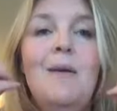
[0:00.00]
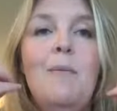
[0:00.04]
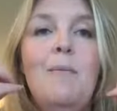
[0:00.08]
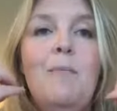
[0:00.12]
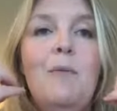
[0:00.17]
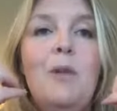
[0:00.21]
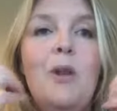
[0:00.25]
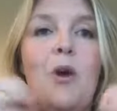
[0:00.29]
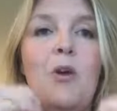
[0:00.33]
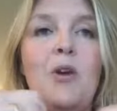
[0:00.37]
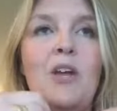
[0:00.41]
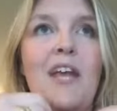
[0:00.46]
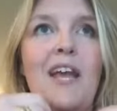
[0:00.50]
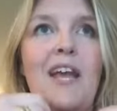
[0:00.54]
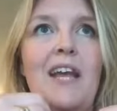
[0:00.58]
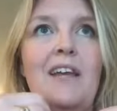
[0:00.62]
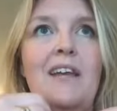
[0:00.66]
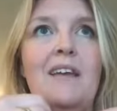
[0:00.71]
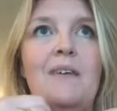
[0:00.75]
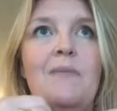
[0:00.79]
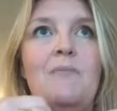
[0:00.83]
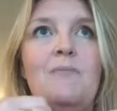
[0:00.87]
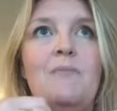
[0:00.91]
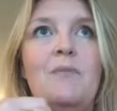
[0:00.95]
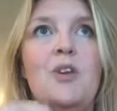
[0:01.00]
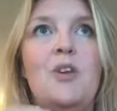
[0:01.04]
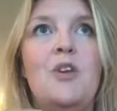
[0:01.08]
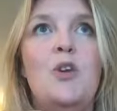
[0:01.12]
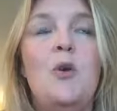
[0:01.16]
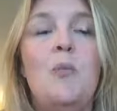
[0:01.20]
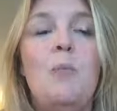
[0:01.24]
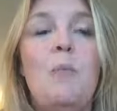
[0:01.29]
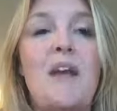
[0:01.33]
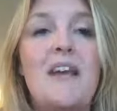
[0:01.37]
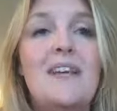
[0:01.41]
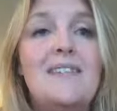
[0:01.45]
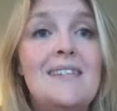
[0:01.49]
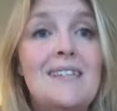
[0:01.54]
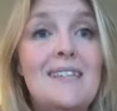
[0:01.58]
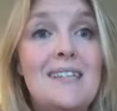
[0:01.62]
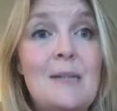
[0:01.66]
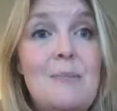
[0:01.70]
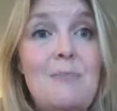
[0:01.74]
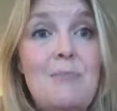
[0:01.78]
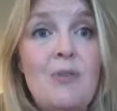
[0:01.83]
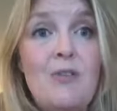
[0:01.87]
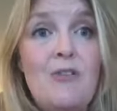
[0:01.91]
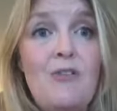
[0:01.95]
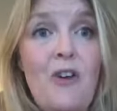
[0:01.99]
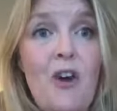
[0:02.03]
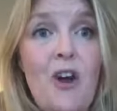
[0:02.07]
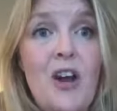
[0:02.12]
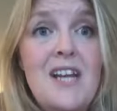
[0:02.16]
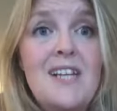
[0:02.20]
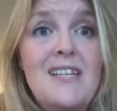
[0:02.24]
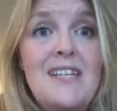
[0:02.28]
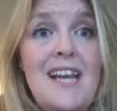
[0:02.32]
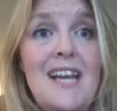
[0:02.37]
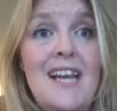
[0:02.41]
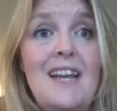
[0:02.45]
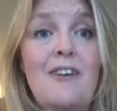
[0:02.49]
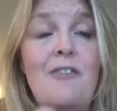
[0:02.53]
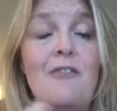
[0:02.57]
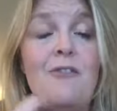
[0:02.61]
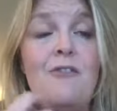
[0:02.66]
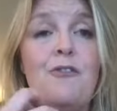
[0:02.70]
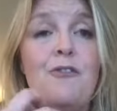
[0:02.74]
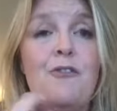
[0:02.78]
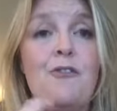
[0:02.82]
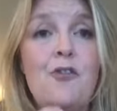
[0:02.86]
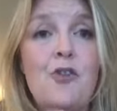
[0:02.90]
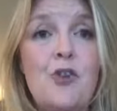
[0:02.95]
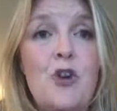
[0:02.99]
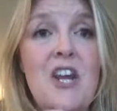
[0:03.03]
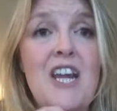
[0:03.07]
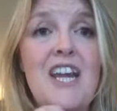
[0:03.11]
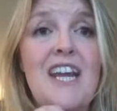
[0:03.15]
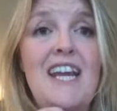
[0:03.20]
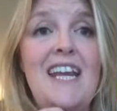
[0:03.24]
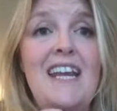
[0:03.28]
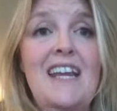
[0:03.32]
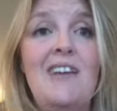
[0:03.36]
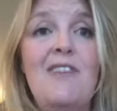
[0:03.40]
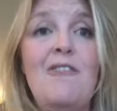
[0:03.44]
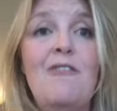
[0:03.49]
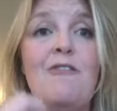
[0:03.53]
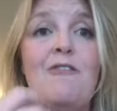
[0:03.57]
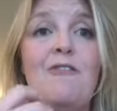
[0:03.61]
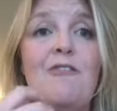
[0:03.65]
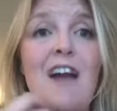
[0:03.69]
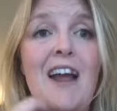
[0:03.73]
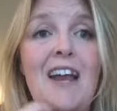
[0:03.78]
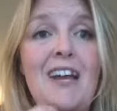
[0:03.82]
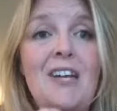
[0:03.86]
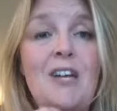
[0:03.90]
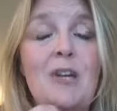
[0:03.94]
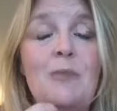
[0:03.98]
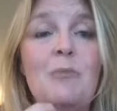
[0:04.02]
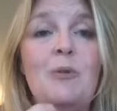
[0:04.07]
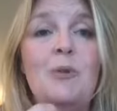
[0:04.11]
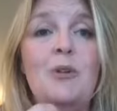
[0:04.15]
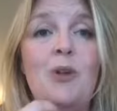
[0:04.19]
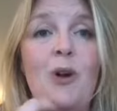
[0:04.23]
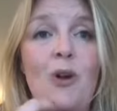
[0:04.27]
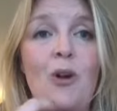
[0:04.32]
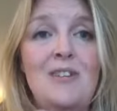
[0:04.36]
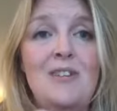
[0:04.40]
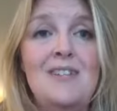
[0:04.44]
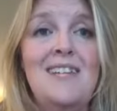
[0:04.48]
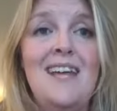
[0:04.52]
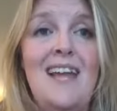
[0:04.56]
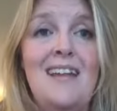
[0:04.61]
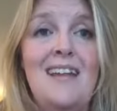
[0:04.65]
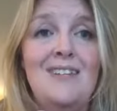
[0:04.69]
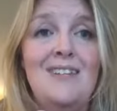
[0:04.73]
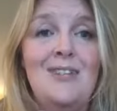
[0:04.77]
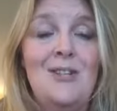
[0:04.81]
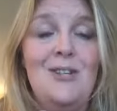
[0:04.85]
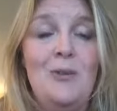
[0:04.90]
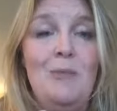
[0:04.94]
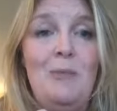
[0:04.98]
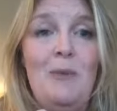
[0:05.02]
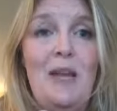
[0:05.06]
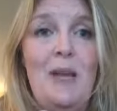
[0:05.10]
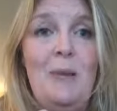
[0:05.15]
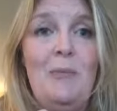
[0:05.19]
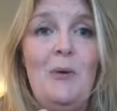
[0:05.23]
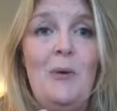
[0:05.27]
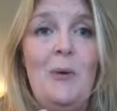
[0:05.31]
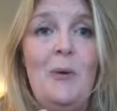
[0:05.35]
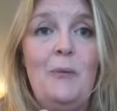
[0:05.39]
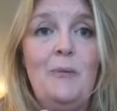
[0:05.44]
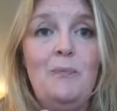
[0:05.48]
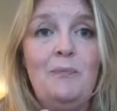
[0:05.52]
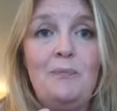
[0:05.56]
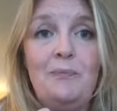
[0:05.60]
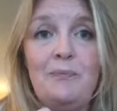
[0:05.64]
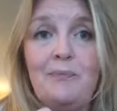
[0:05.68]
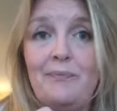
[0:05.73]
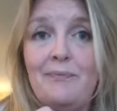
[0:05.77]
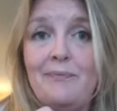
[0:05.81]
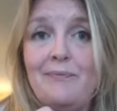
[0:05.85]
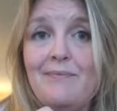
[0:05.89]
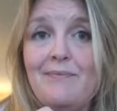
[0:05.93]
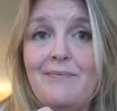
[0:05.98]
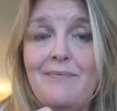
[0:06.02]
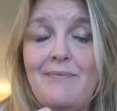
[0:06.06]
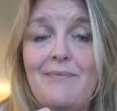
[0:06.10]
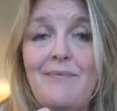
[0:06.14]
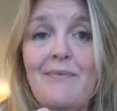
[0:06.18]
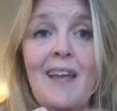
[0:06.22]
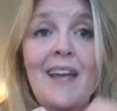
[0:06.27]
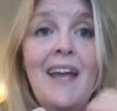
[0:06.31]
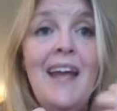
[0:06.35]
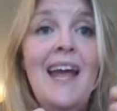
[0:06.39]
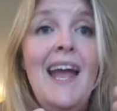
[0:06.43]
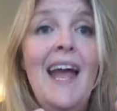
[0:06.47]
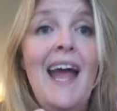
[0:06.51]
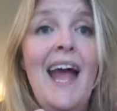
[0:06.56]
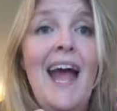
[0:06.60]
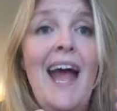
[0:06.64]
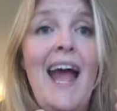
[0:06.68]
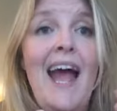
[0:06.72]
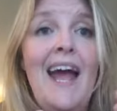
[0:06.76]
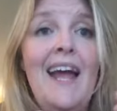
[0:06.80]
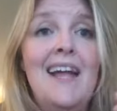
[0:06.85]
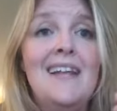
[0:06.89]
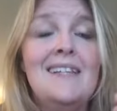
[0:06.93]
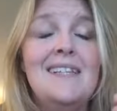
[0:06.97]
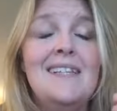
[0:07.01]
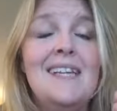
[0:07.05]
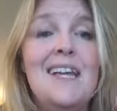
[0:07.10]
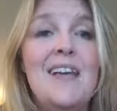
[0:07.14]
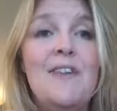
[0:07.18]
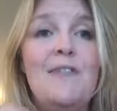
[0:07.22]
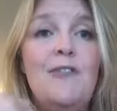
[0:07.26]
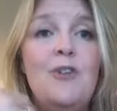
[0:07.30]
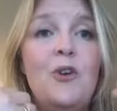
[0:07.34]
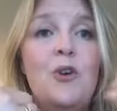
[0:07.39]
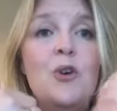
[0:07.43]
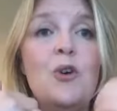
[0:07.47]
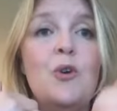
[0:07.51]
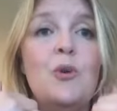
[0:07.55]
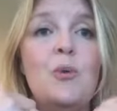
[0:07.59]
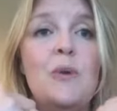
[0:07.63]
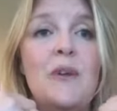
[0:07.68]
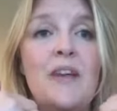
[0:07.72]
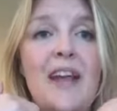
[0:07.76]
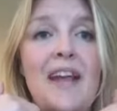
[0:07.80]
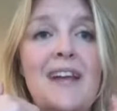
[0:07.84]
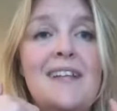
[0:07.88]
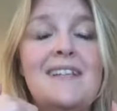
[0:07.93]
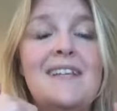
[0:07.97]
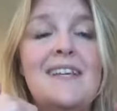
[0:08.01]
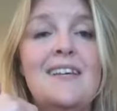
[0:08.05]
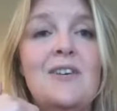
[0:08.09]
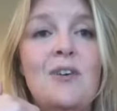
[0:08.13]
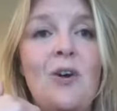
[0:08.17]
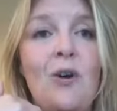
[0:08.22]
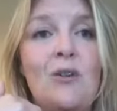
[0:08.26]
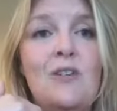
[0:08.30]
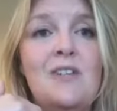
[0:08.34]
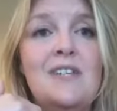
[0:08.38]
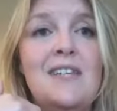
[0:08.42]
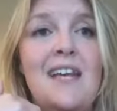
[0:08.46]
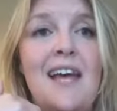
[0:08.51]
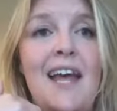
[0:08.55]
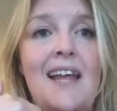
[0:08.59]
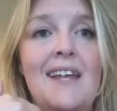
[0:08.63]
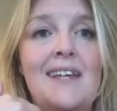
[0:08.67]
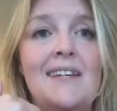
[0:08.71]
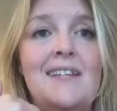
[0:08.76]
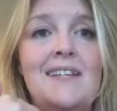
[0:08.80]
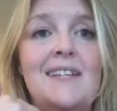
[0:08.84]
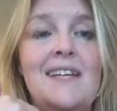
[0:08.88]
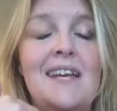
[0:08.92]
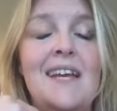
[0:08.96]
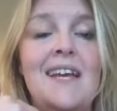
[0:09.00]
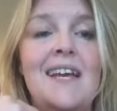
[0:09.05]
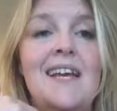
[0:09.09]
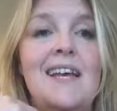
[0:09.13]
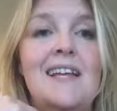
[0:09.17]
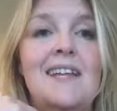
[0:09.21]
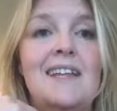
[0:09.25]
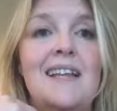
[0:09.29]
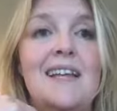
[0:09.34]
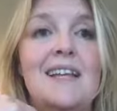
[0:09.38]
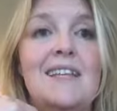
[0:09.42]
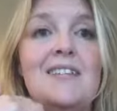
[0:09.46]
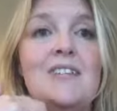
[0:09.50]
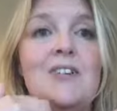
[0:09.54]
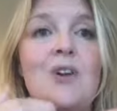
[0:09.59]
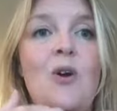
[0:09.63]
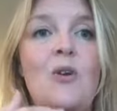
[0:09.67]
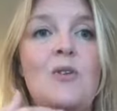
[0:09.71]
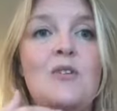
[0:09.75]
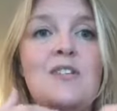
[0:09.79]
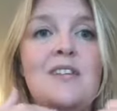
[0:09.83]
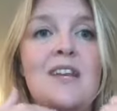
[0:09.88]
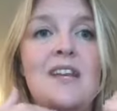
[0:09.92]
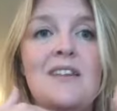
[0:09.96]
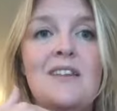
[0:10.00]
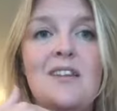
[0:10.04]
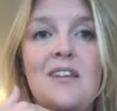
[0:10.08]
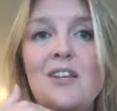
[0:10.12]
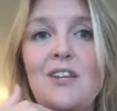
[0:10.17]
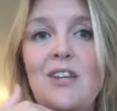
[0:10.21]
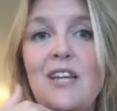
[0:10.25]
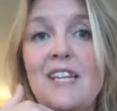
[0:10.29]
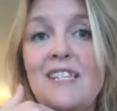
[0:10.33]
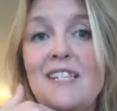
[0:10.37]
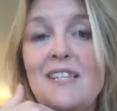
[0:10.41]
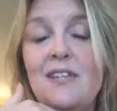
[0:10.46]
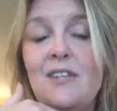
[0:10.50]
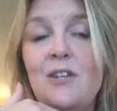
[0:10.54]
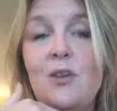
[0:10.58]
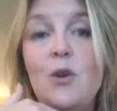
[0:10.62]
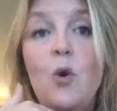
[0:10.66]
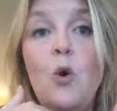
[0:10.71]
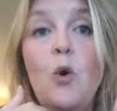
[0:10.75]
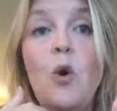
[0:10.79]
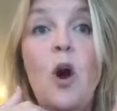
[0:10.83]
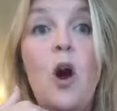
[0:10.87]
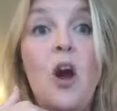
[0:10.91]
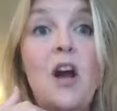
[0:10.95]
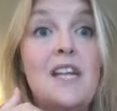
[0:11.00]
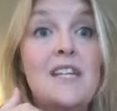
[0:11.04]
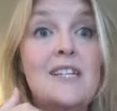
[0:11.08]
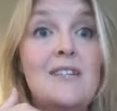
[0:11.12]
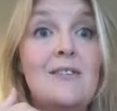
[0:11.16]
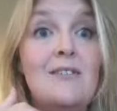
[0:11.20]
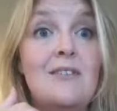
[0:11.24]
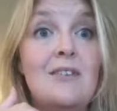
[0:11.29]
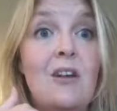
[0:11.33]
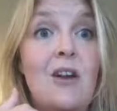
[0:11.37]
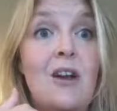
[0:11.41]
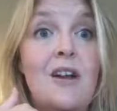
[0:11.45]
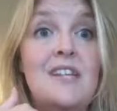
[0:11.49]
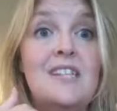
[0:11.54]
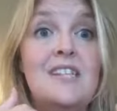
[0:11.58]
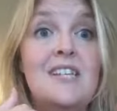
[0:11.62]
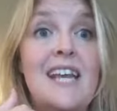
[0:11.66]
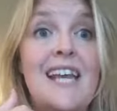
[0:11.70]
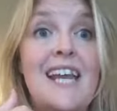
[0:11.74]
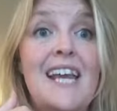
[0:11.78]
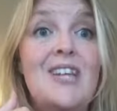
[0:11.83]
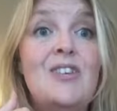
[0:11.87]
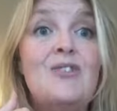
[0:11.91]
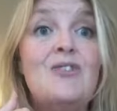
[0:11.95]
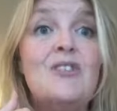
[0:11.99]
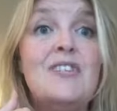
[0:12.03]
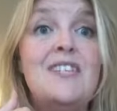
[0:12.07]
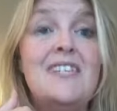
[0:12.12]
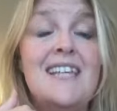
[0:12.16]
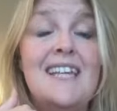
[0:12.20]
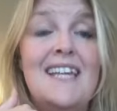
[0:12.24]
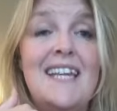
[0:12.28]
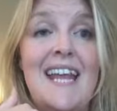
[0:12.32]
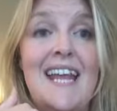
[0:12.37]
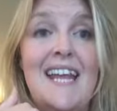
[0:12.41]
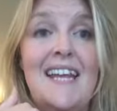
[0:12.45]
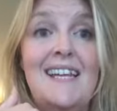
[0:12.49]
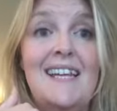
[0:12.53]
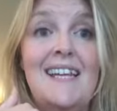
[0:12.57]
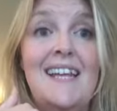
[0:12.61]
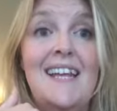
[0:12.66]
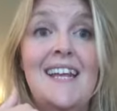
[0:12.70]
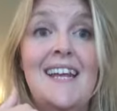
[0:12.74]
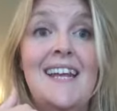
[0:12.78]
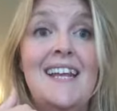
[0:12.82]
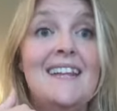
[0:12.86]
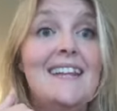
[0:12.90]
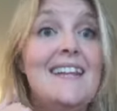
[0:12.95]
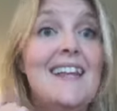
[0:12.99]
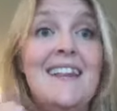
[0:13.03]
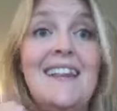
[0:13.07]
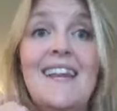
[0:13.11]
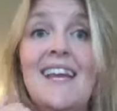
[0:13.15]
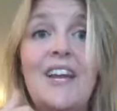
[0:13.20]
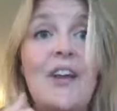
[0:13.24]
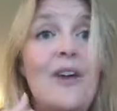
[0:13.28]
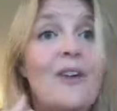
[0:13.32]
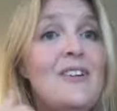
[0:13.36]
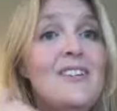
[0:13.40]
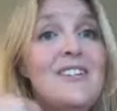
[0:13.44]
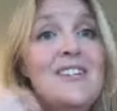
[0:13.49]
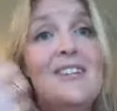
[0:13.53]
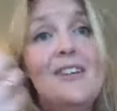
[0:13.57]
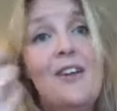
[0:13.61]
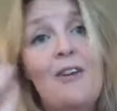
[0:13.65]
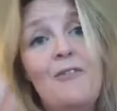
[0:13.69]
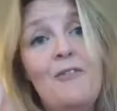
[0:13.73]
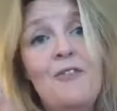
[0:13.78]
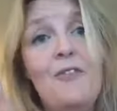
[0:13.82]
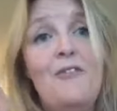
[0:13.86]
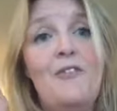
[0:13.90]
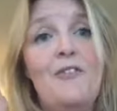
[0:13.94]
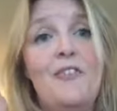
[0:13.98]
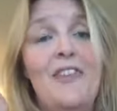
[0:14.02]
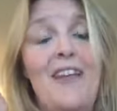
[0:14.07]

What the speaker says: Blogging, you're basically providing free, valuable content to people. And if you're creating content that is content that is your ideal clients are interested in, then they're going to love you for